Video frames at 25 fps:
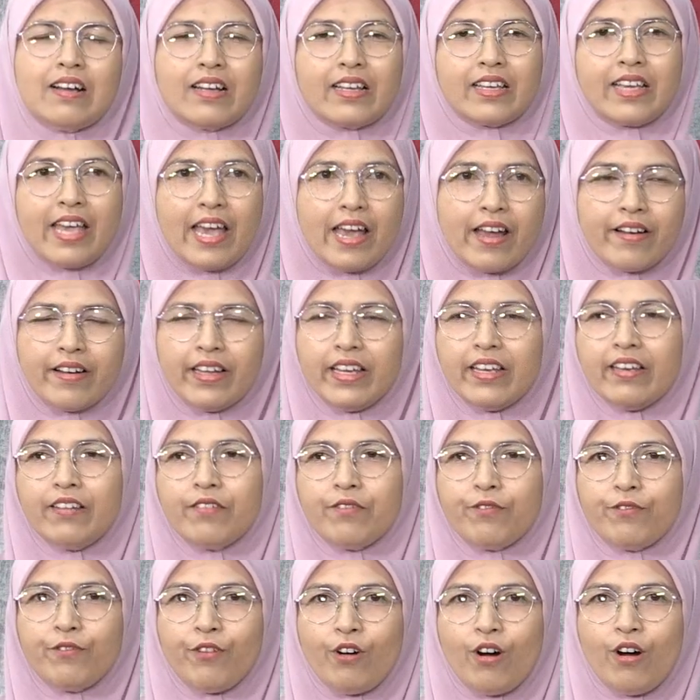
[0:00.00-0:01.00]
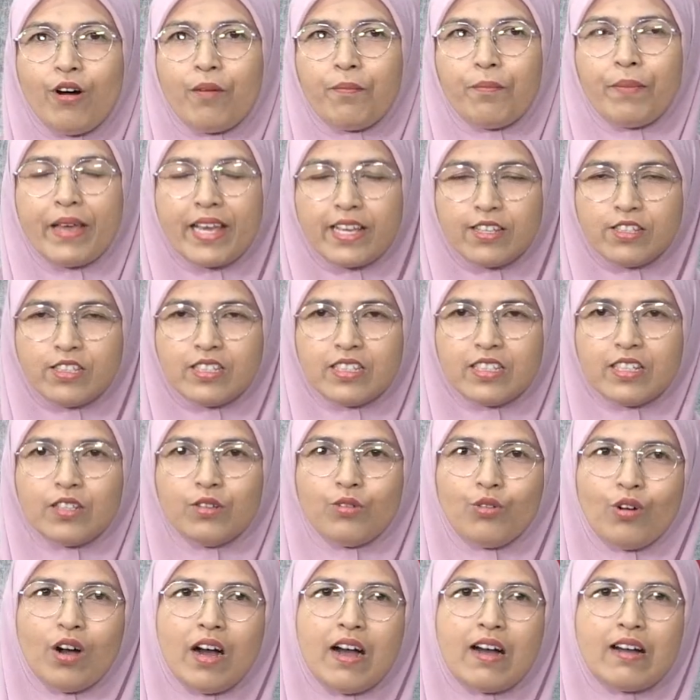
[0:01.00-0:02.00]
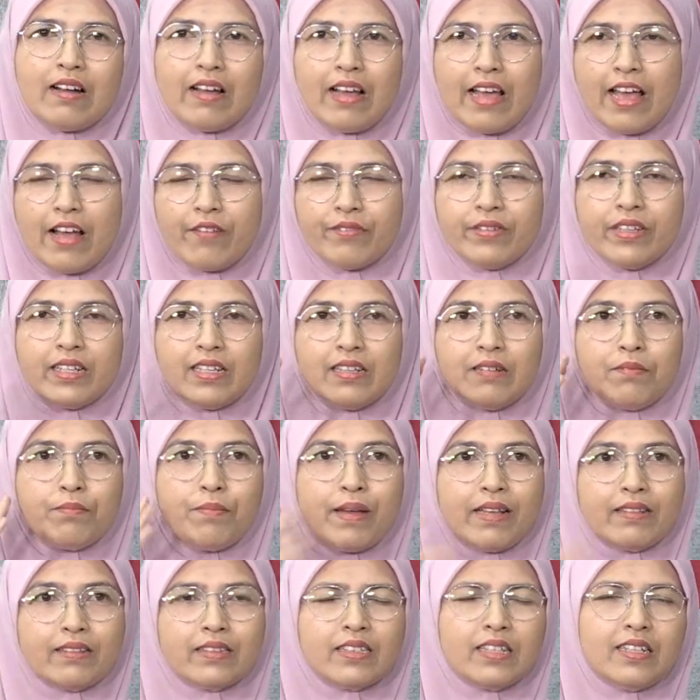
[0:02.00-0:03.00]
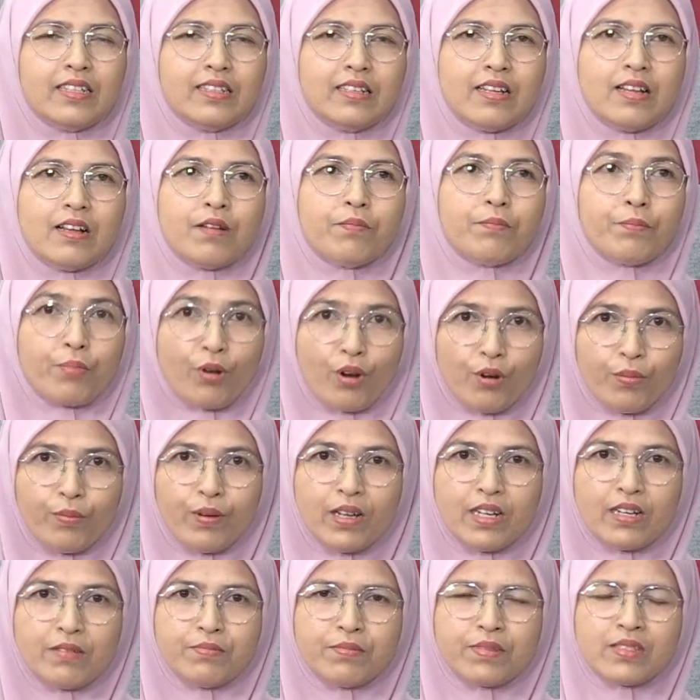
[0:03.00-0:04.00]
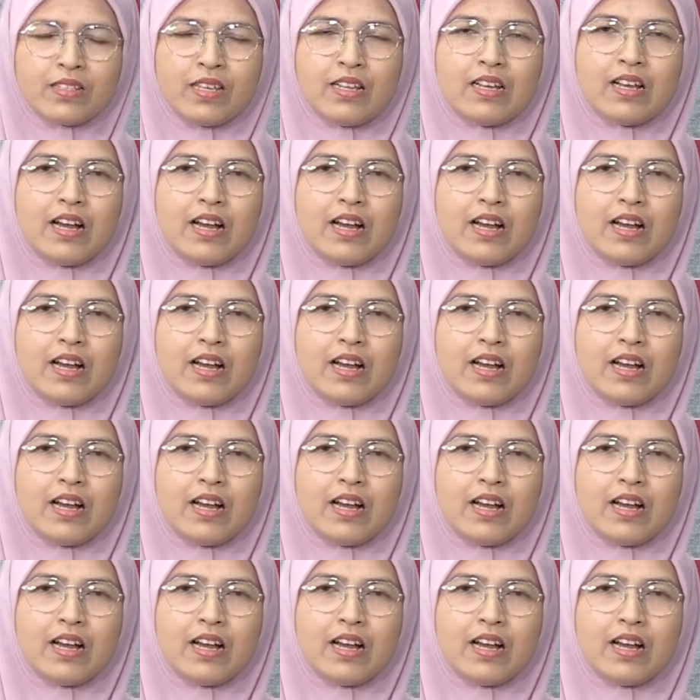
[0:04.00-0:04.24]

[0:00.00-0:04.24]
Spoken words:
caring for patient who have the mental problems.